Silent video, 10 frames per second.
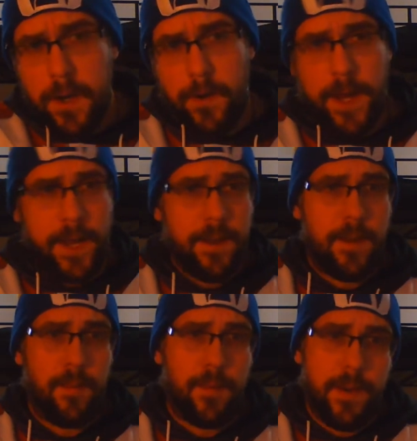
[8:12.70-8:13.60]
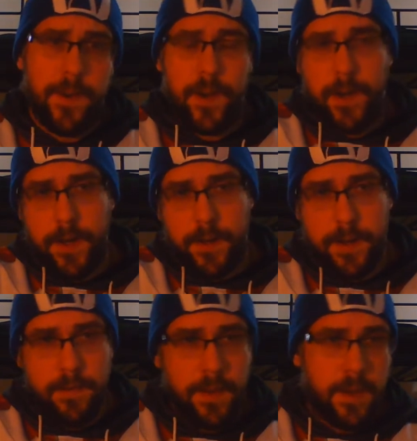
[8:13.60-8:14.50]
grain upriver
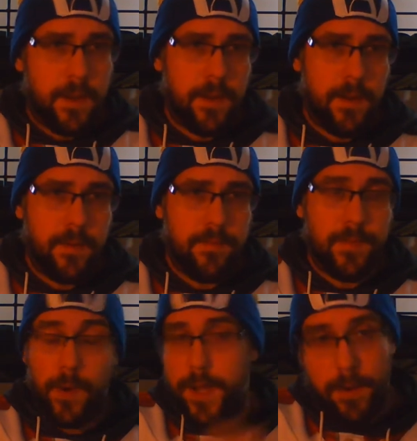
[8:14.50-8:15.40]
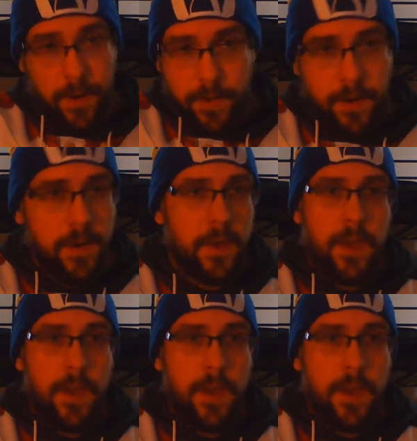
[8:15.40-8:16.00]
and or downriver